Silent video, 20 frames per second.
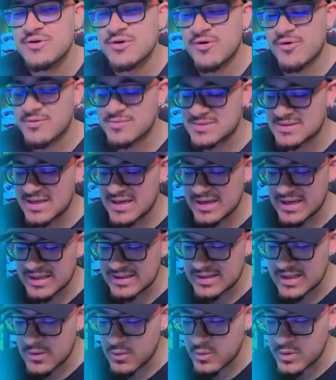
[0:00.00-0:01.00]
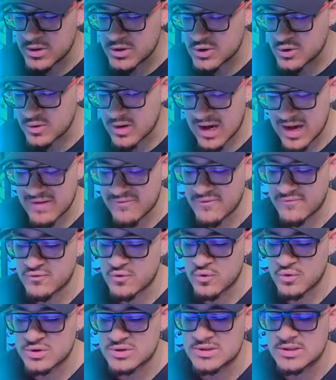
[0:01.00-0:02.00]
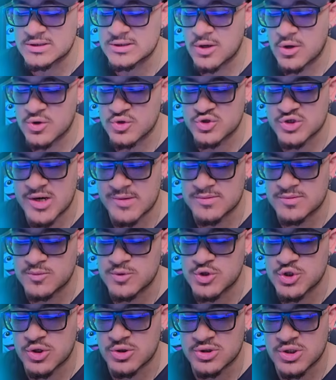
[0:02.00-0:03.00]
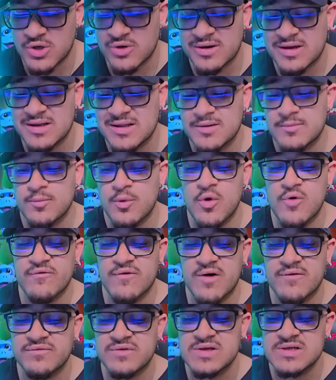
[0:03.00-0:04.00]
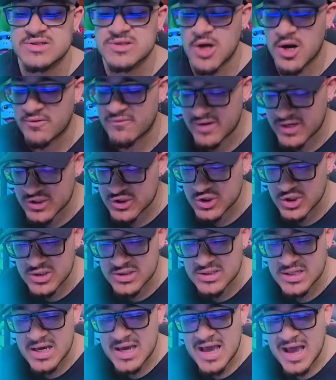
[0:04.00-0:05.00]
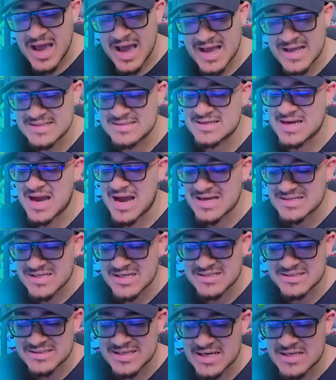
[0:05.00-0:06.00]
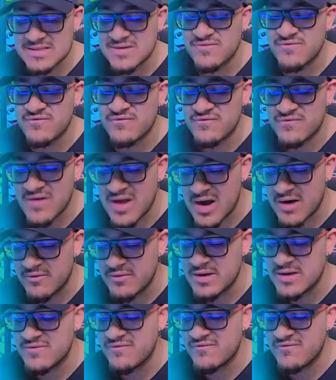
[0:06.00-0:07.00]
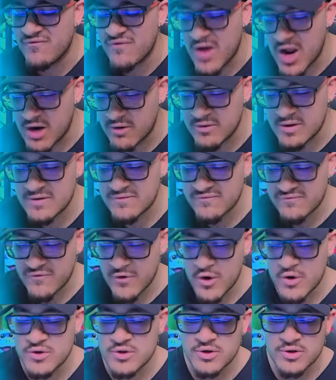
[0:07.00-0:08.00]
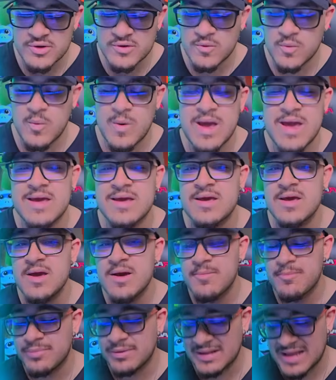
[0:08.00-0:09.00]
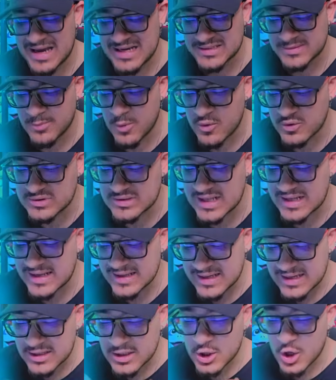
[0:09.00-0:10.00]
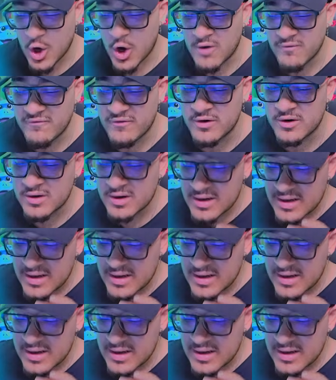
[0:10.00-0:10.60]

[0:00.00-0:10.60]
know what I'm saying? And then we do have, of course, the log traps, which are targeting both of these directions. And as I said, very, very further away blast balls that they can cover